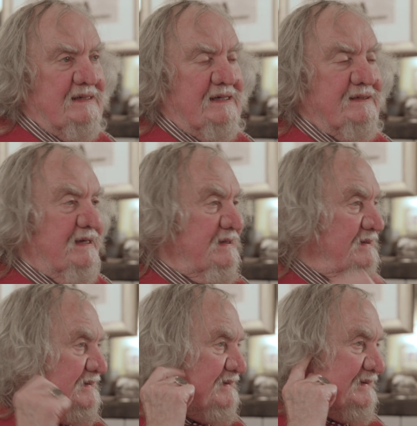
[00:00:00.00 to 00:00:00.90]
And
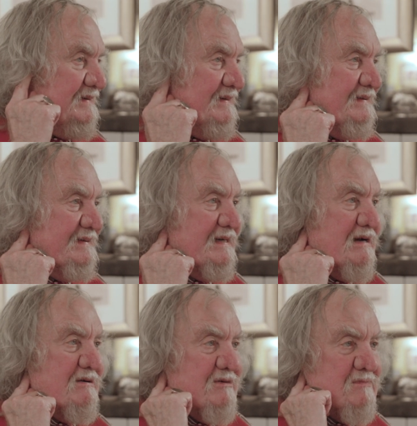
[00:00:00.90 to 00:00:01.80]
then
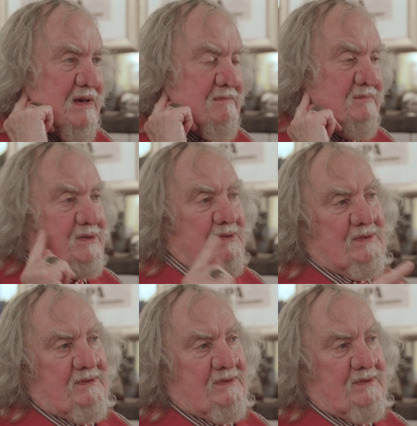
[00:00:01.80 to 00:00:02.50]
I remembered